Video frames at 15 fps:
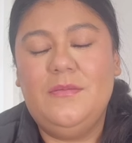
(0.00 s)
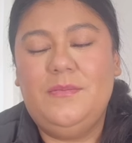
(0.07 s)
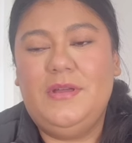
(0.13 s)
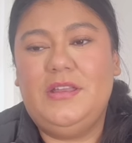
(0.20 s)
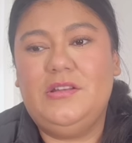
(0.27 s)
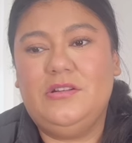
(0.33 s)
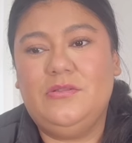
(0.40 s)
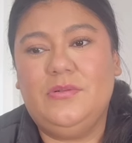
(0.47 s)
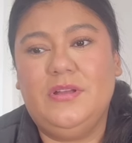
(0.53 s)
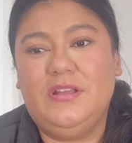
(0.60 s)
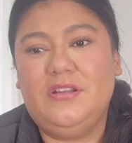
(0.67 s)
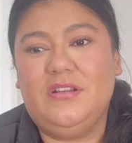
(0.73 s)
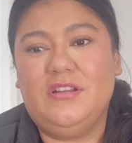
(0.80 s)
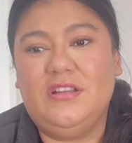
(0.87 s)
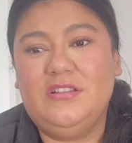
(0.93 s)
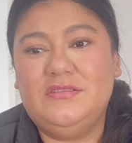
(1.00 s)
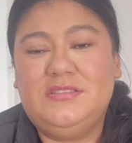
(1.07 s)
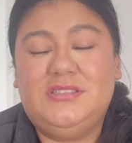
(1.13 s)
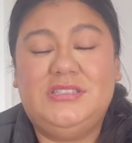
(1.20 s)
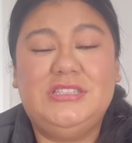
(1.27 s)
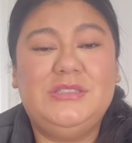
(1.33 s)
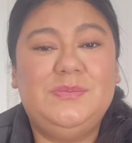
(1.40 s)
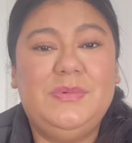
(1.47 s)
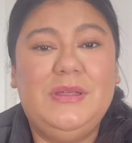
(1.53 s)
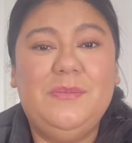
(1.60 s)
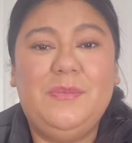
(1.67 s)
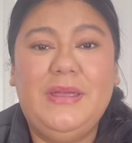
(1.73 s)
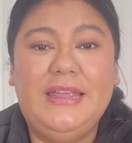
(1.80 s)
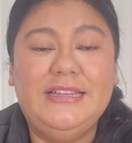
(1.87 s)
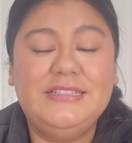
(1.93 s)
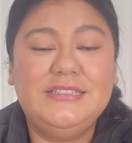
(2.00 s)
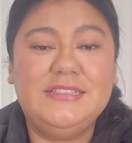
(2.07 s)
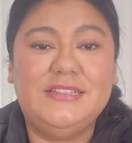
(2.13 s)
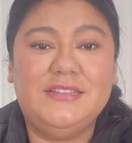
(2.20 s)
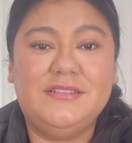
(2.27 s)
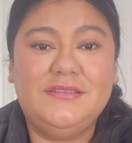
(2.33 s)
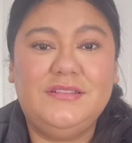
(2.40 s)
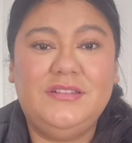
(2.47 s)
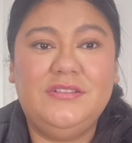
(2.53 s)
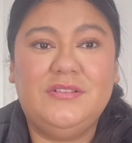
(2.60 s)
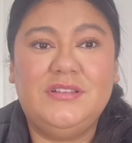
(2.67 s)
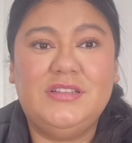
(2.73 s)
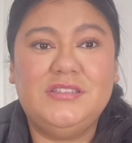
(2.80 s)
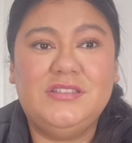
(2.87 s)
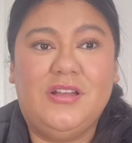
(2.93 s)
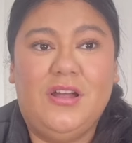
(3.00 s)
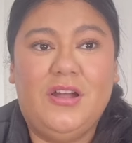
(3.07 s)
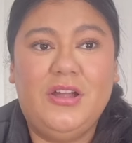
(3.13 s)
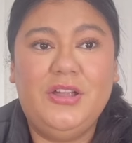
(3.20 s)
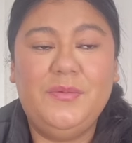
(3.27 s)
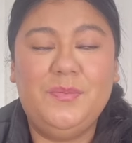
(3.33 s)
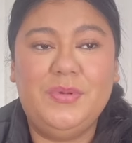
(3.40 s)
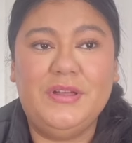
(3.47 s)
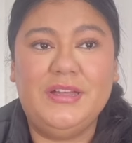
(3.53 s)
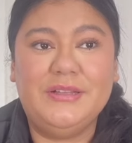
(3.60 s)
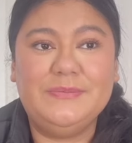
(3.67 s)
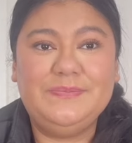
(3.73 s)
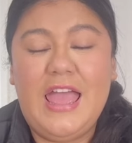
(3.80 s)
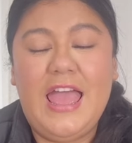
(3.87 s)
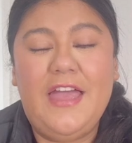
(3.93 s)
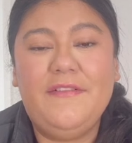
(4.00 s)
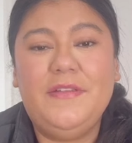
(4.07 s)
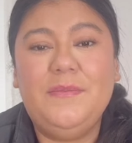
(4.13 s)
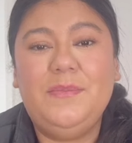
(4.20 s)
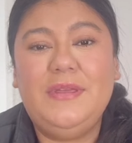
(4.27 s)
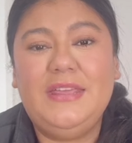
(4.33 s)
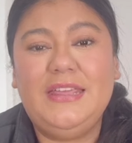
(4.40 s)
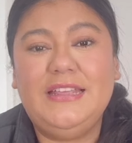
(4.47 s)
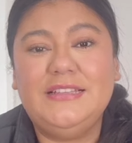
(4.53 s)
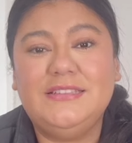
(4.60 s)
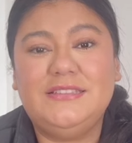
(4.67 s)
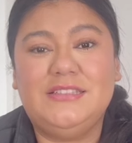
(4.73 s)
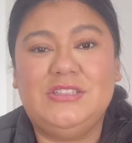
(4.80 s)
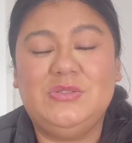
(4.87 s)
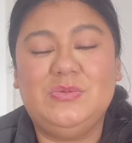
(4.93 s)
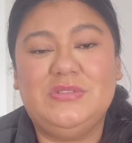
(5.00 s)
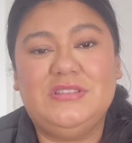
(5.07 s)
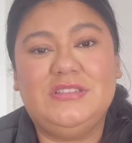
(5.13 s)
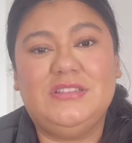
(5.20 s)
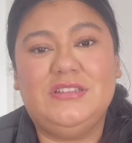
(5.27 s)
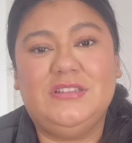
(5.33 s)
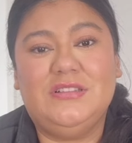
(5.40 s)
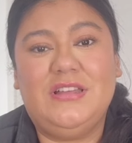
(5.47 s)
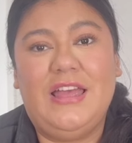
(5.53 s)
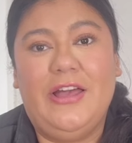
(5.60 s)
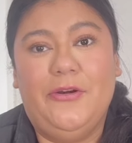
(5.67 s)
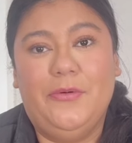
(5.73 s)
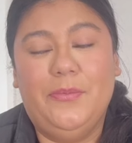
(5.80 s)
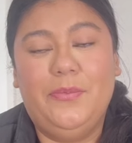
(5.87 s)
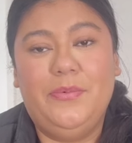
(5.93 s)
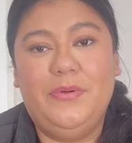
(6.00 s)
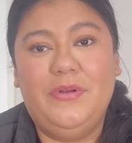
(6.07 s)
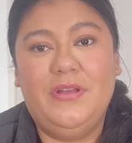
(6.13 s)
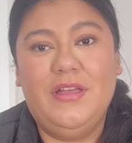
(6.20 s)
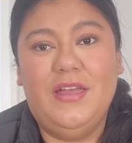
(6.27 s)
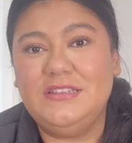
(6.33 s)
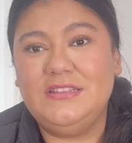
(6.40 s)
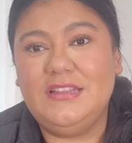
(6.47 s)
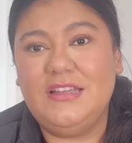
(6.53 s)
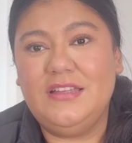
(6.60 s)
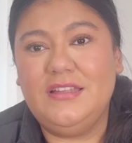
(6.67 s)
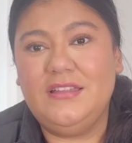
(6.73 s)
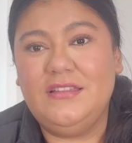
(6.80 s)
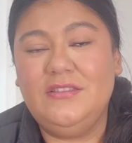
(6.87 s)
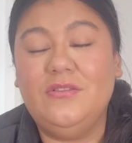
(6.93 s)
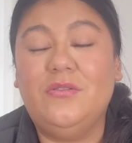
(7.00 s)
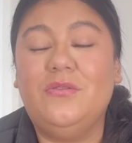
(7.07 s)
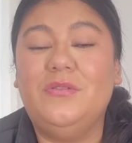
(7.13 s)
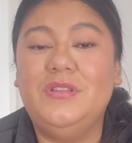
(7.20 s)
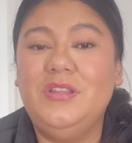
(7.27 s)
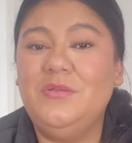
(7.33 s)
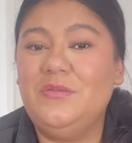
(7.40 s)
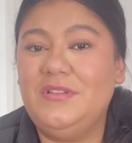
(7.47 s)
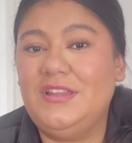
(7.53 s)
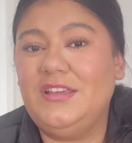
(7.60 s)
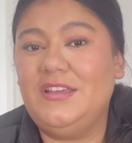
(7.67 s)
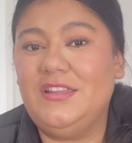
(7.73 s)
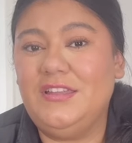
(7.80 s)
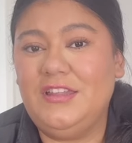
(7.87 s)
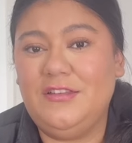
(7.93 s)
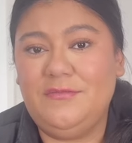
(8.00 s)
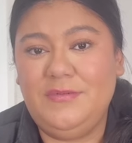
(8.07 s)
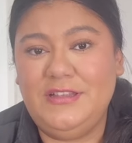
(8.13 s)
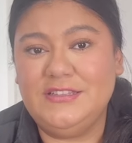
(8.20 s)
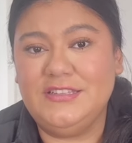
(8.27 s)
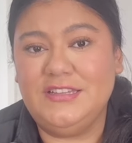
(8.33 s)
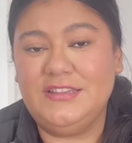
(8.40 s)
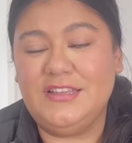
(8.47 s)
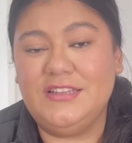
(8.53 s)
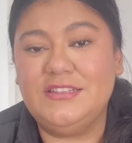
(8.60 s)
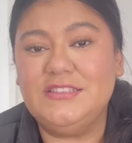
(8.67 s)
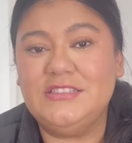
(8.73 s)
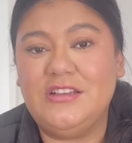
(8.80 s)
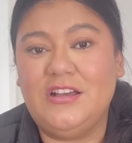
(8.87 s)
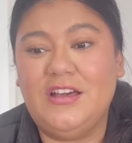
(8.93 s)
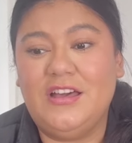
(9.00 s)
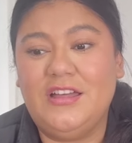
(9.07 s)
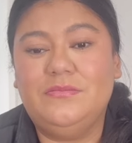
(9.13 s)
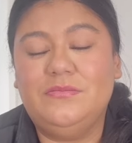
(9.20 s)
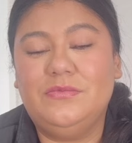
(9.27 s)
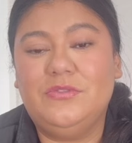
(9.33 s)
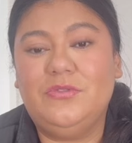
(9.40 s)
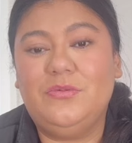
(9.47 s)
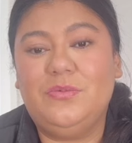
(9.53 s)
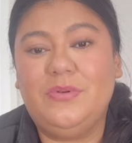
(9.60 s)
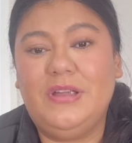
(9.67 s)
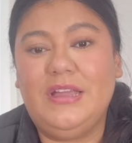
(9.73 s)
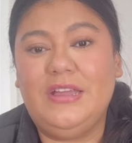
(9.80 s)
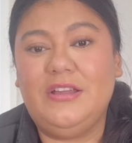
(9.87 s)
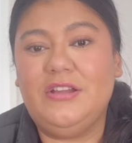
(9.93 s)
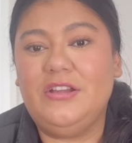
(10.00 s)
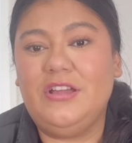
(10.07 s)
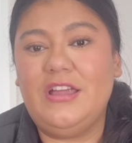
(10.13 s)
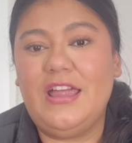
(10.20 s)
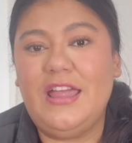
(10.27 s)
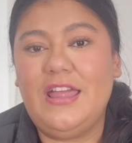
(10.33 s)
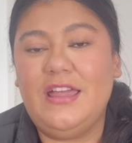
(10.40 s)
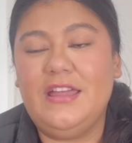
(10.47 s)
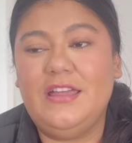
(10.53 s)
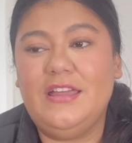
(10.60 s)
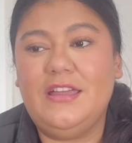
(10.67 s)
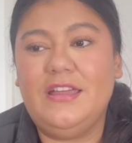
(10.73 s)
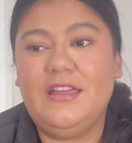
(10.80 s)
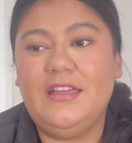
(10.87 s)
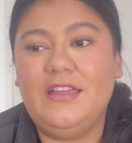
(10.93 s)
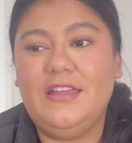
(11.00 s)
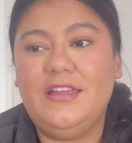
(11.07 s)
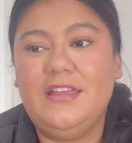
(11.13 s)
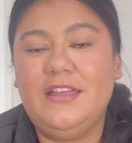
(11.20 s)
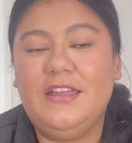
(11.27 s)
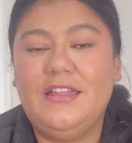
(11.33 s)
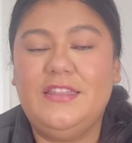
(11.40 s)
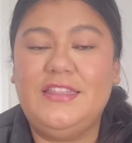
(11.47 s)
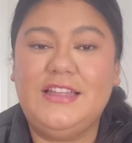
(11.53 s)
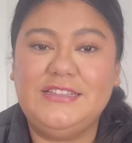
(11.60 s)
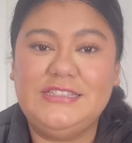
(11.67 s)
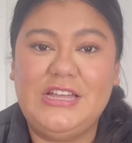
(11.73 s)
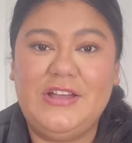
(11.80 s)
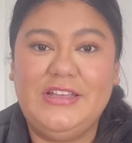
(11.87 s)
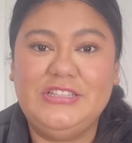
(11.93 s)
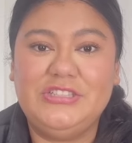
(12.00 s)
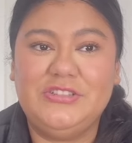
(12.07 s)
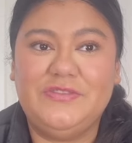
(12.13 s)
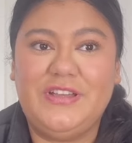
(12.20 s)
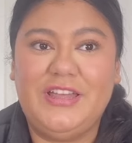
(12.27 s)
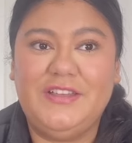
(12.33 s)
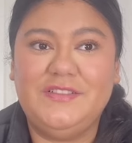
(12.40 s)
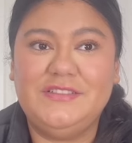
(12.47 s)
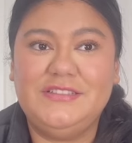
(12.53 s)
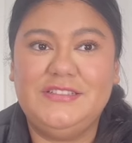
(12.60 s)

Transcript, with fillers: better quicker. It's just being patient, you know, and it's hard, but having peace is what's gonna help like that. And the only one that can give peace like that is God. Through prayer, that's how I survived.